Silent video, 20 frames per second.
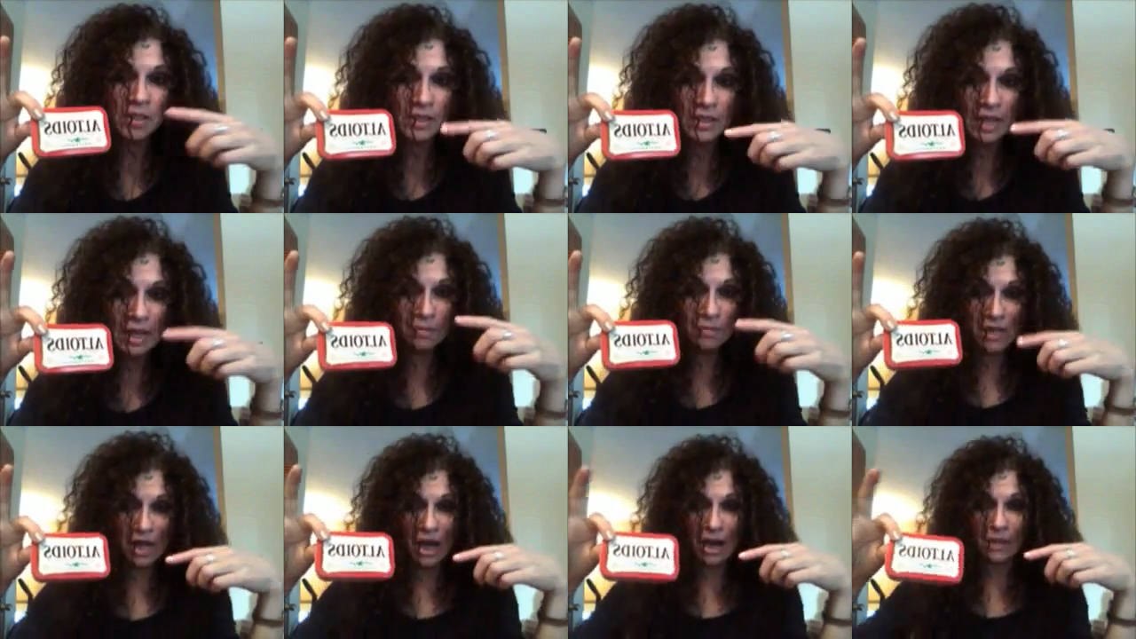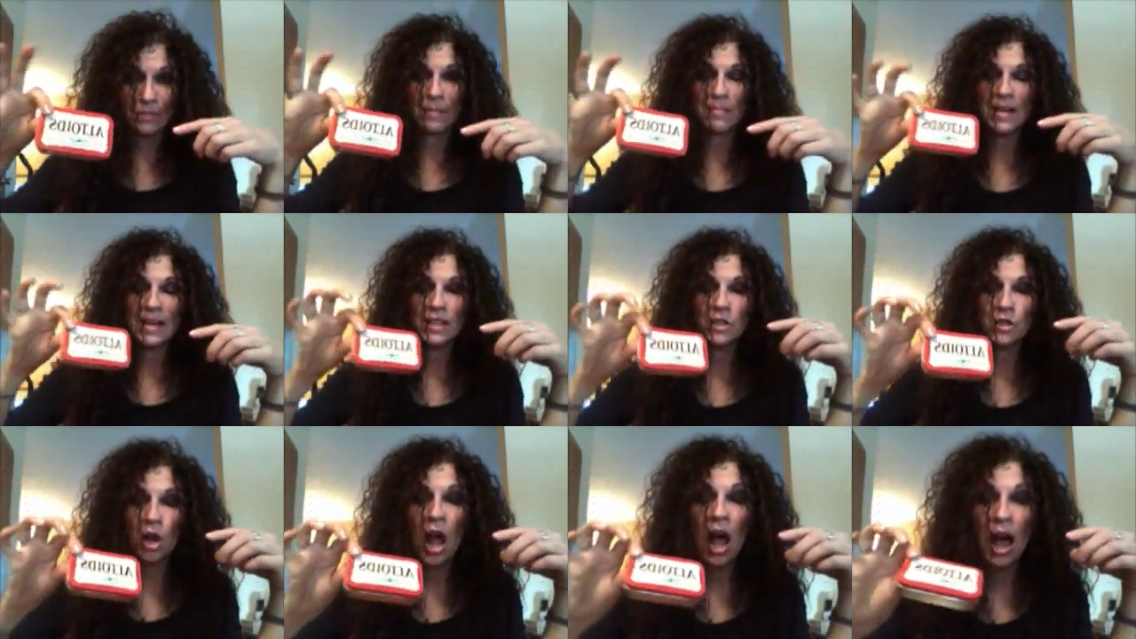same time, it
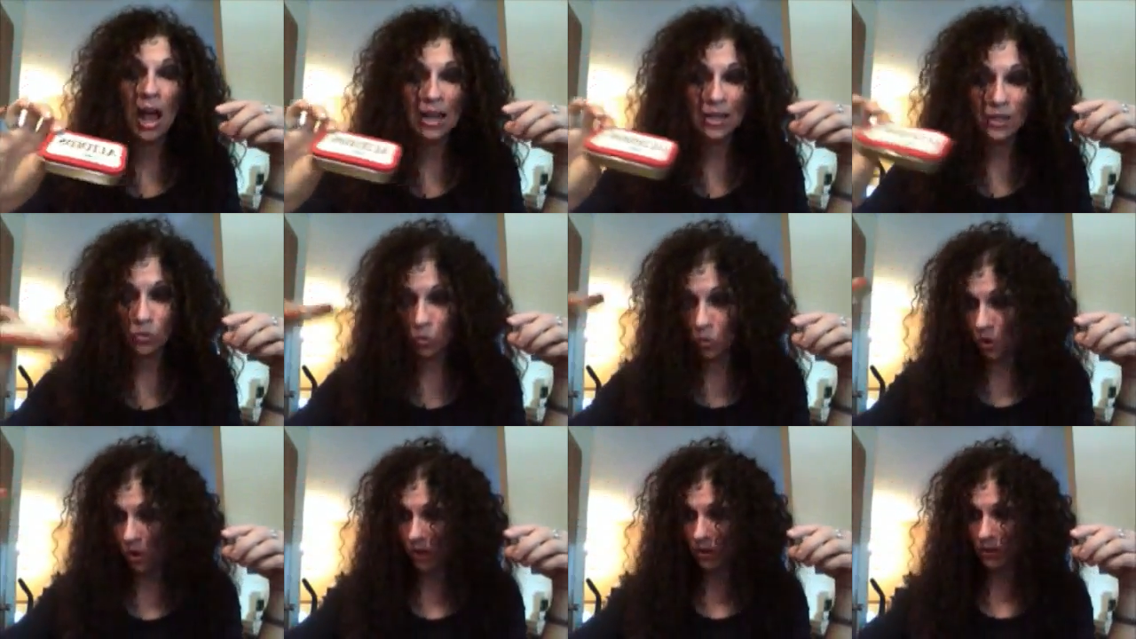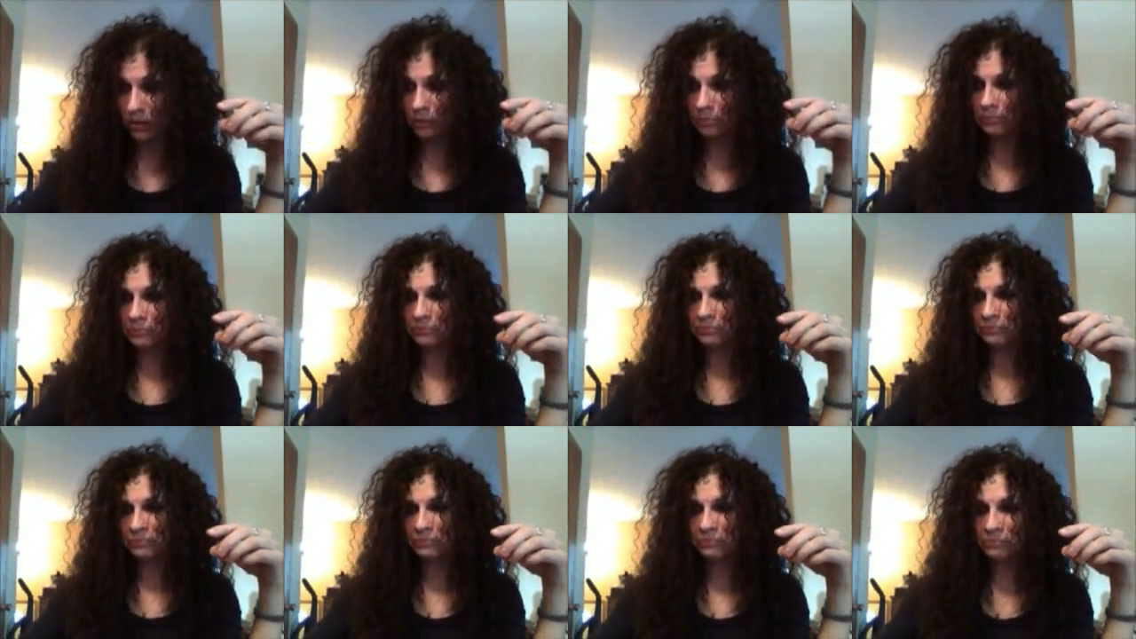makes your eyes water.
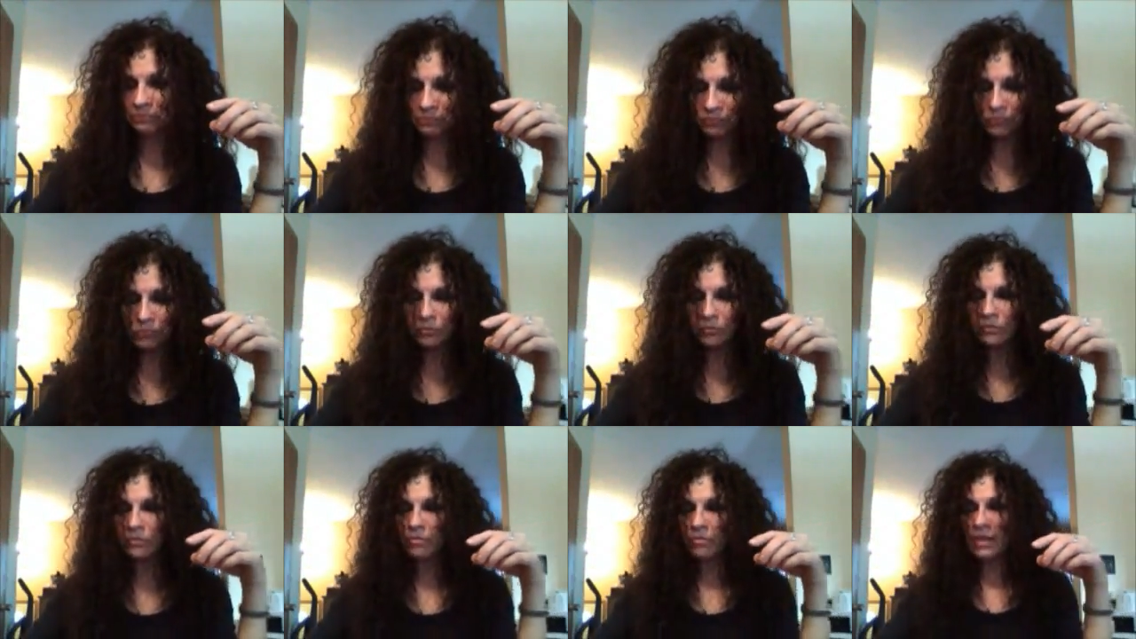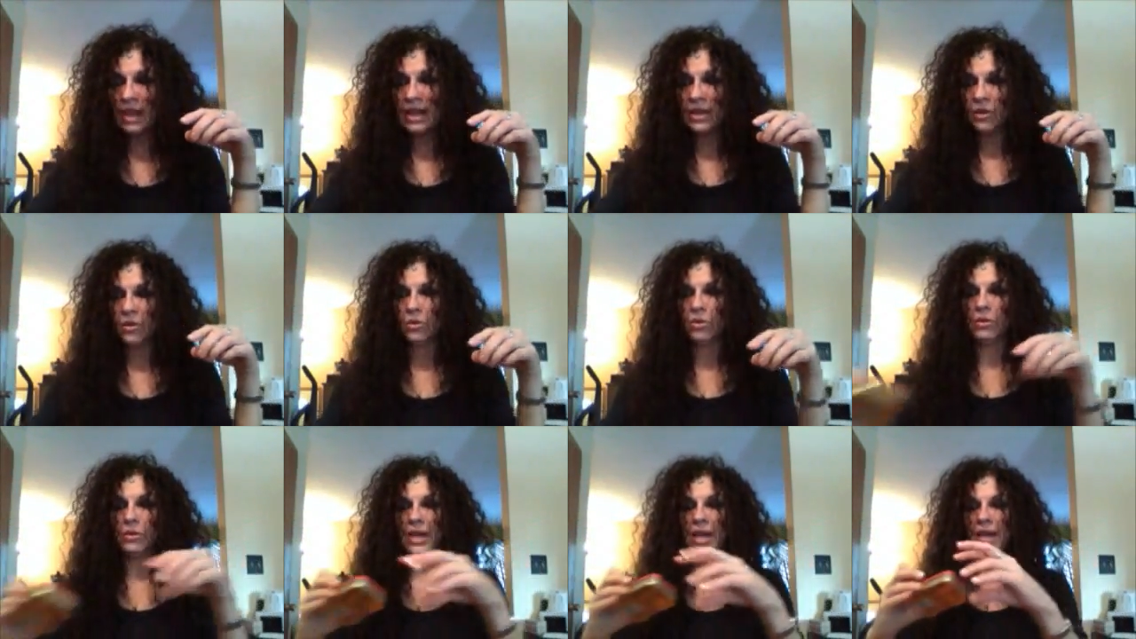Oh,